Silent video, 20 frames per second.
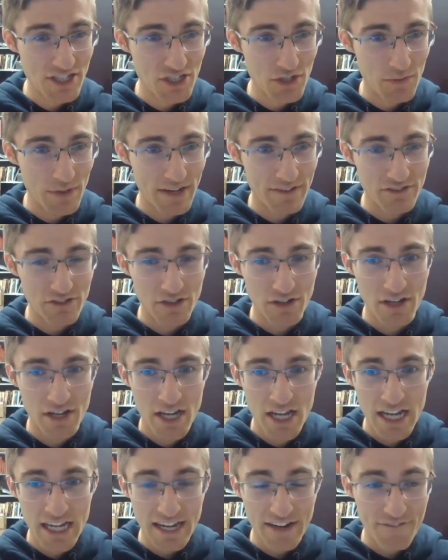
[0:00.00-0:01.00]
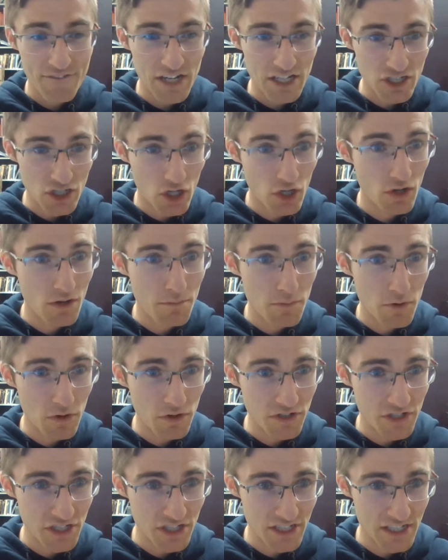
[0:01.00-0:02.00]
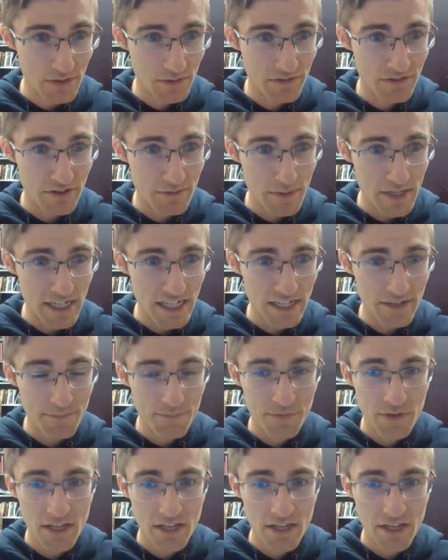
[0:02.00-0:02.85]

So we have to confess all mortal sins that we've committed.